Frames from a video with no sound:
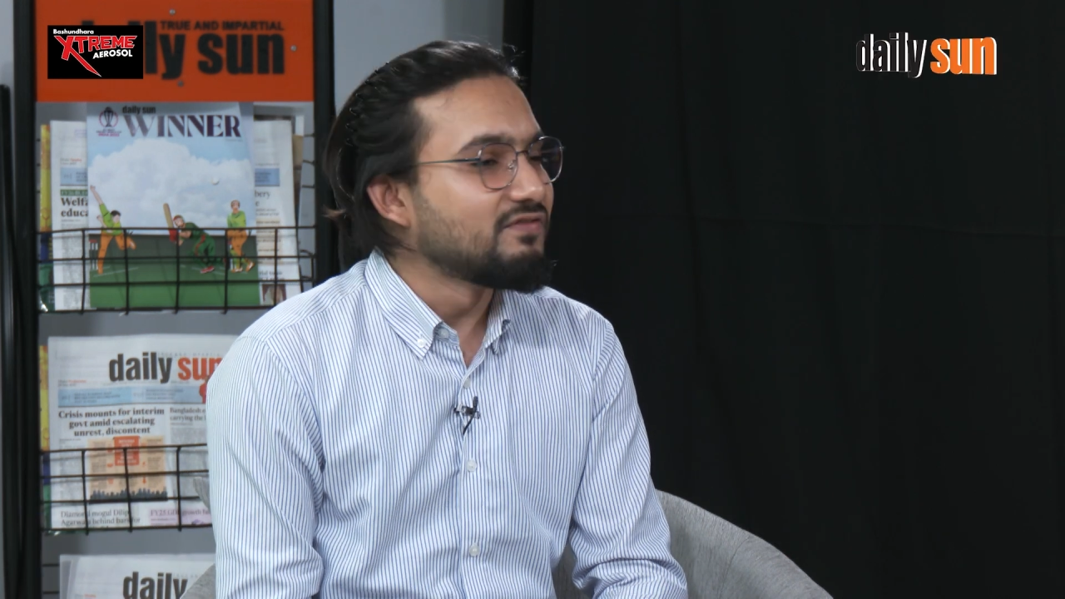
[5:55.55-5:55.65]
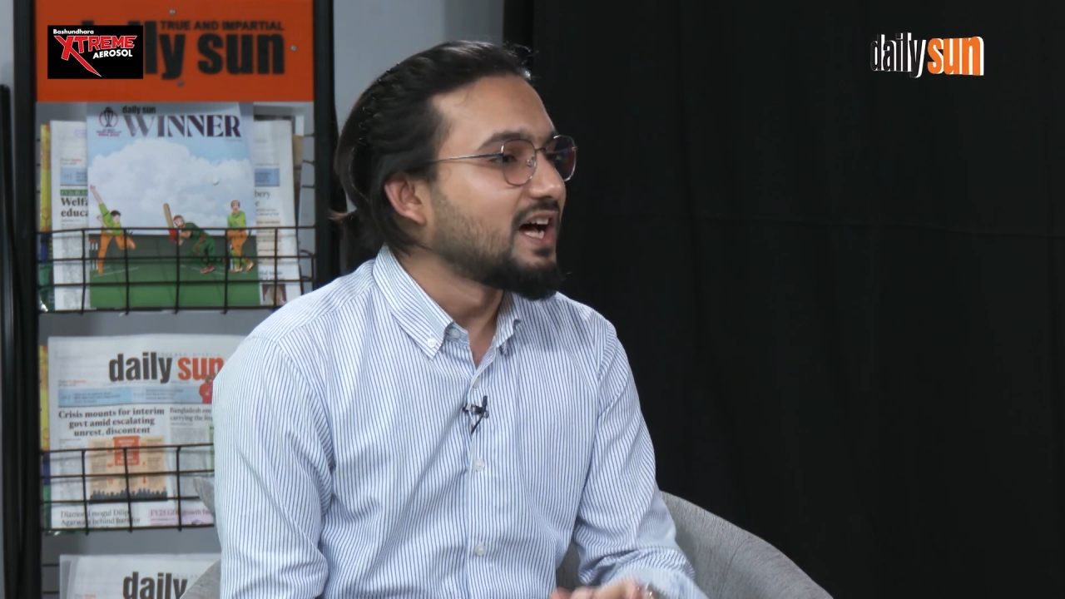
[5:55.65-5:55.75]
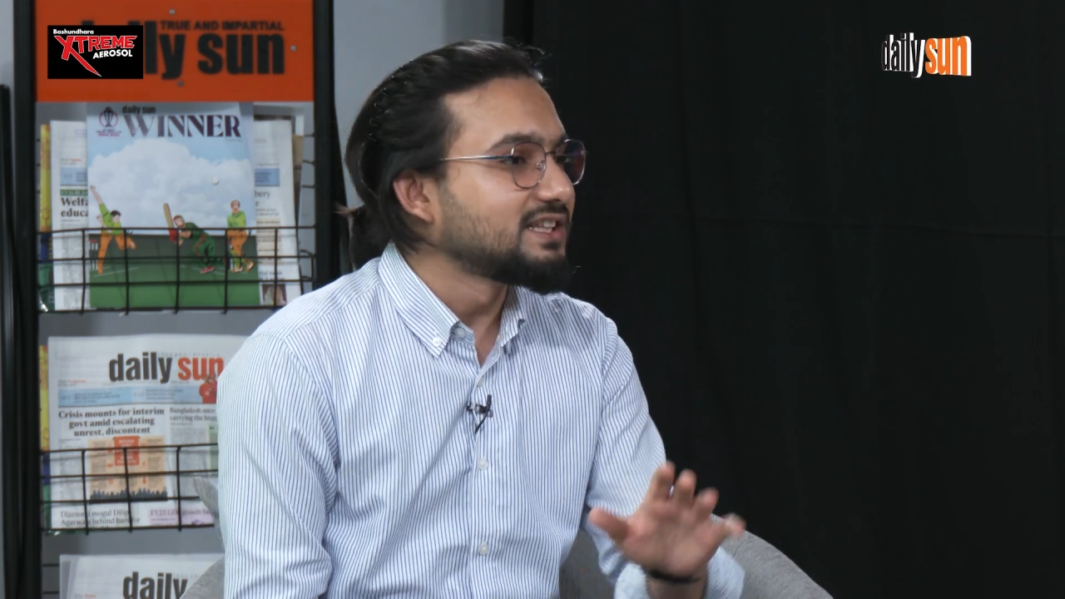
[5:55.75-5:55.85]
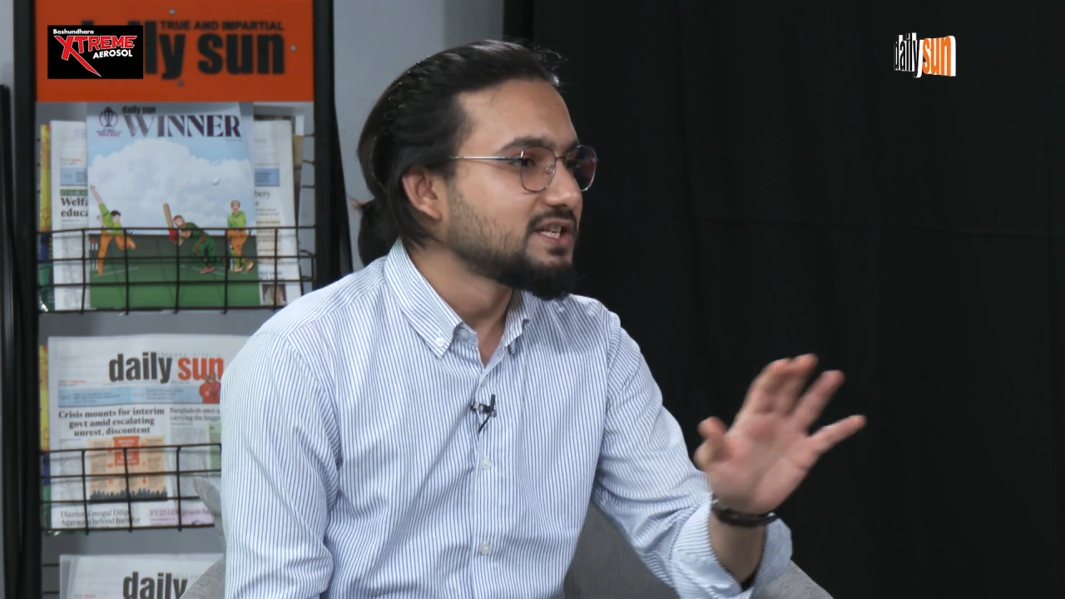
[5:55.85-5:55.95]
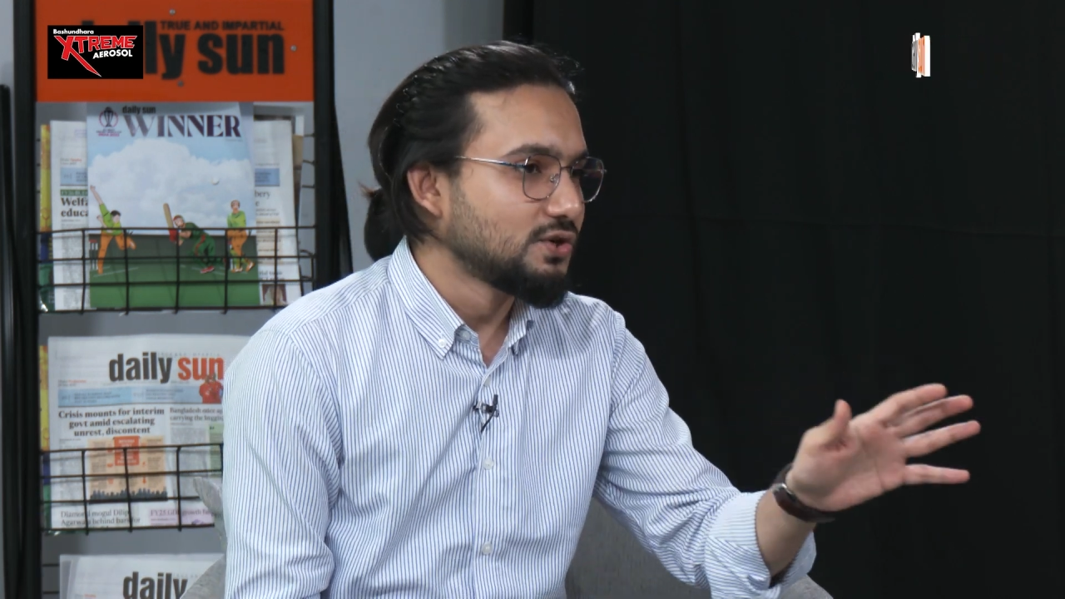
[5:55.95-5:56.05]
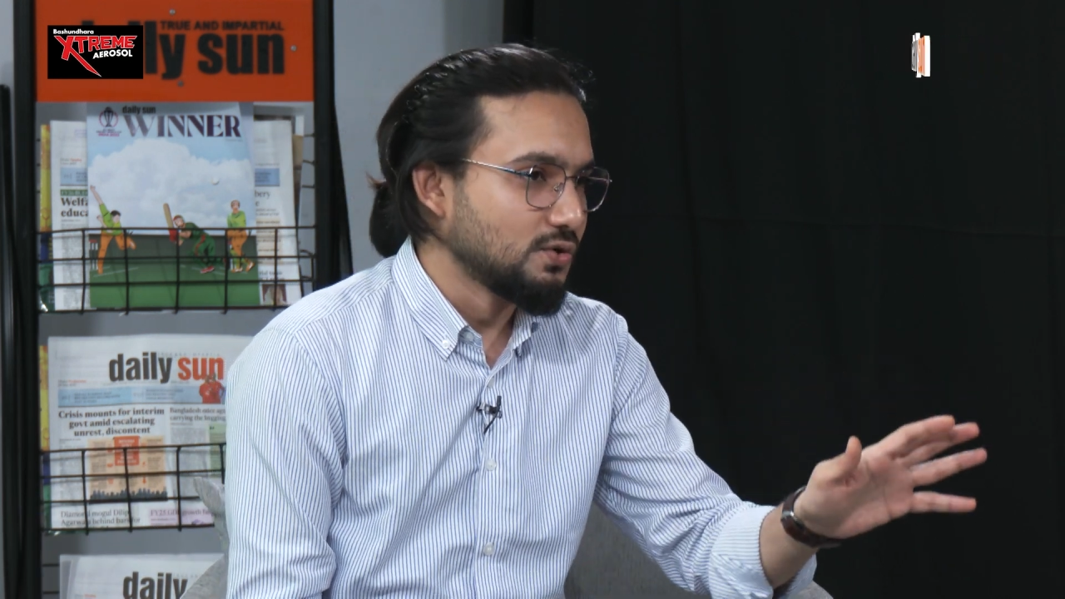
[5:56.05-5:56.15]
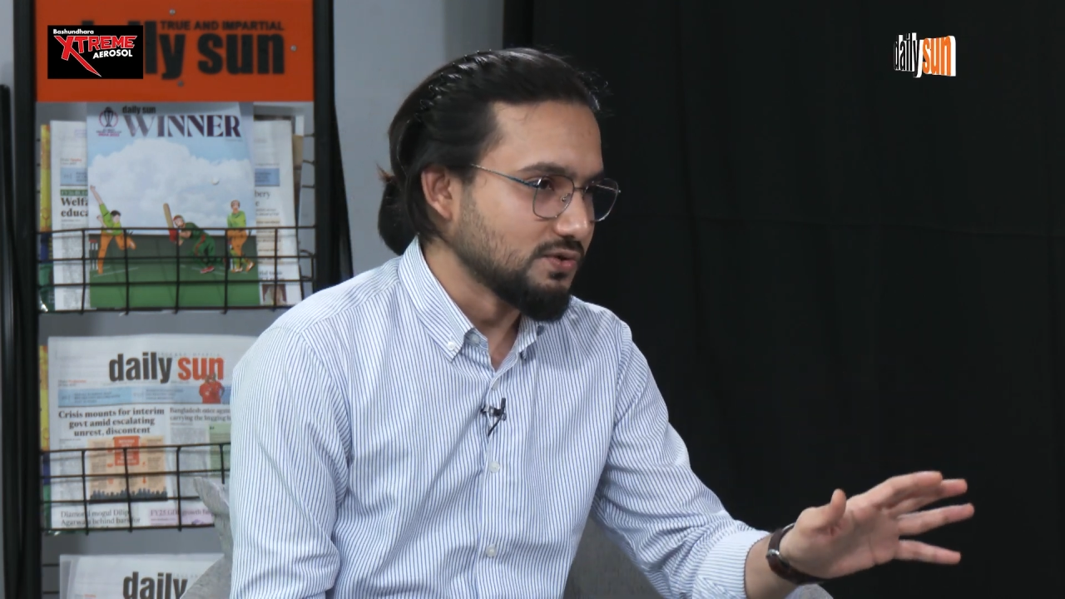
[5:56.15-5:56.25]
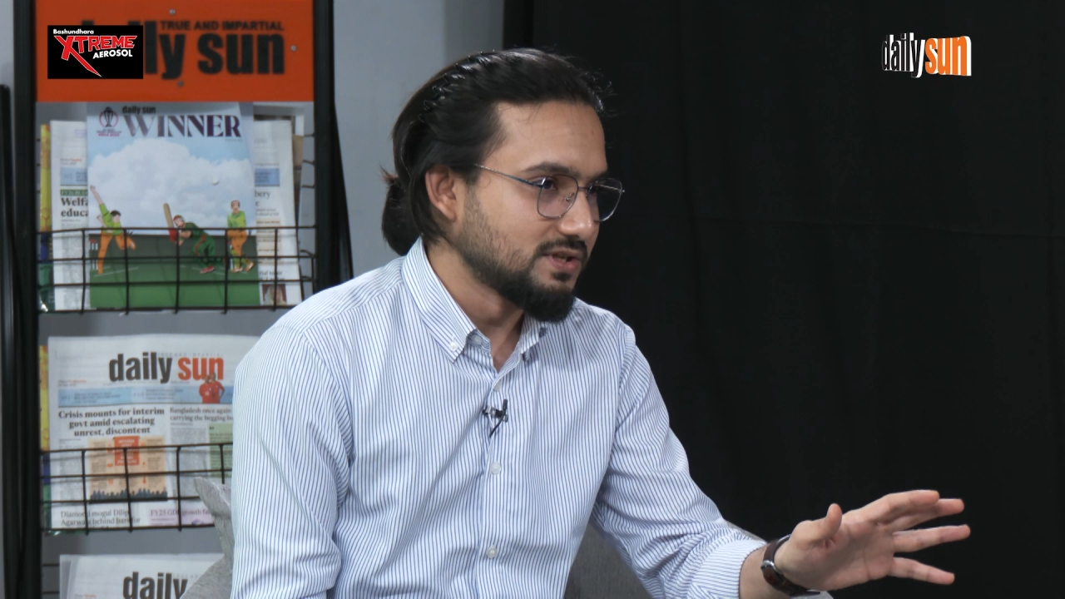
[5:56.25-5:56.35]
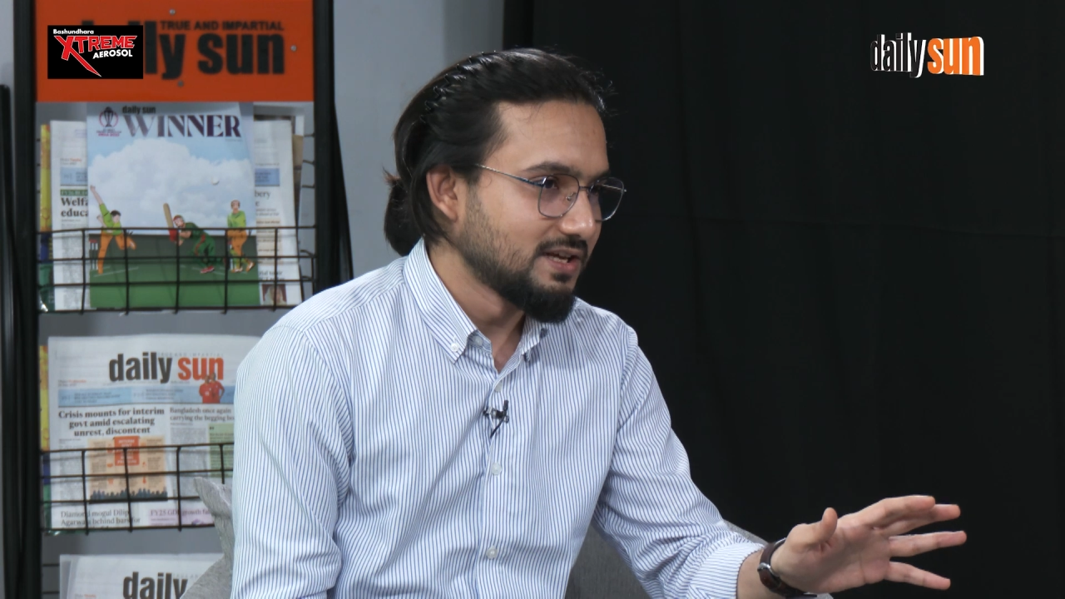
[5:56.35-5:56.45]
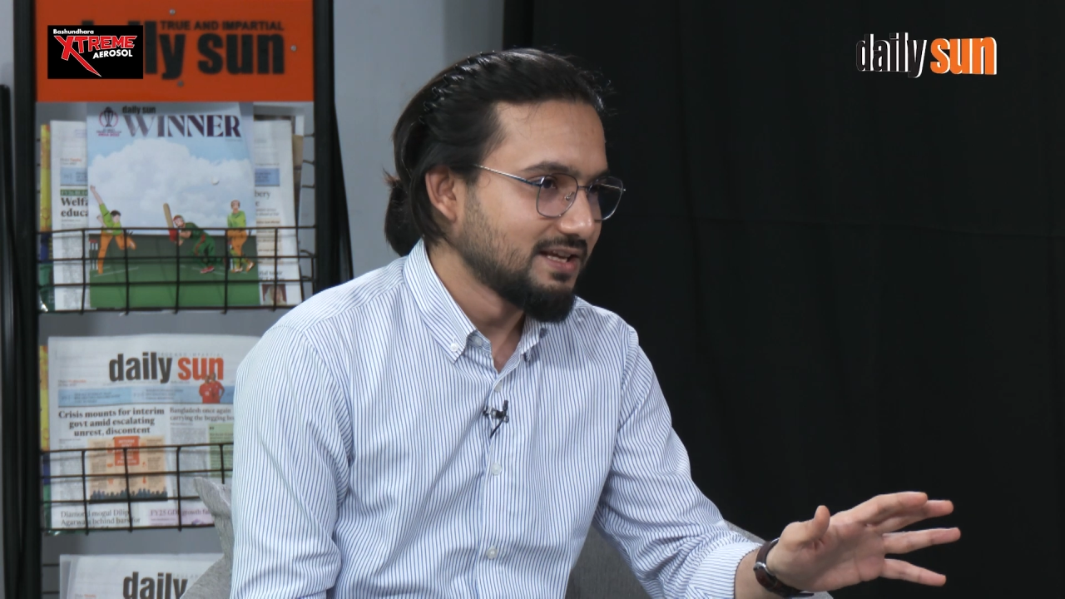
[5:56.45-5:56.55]
nothing to
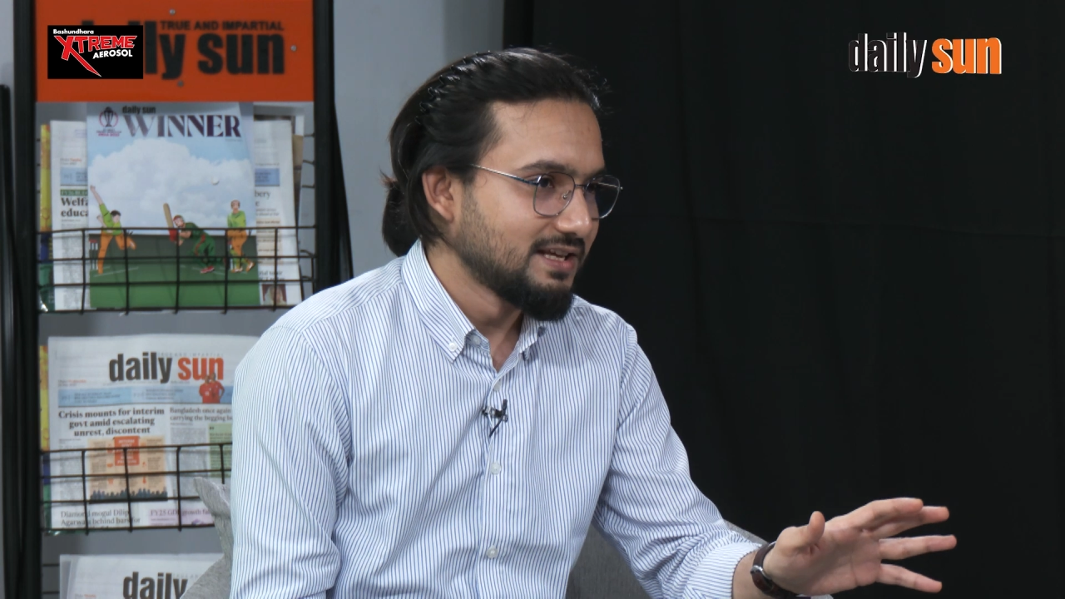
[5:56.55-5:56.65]
lose.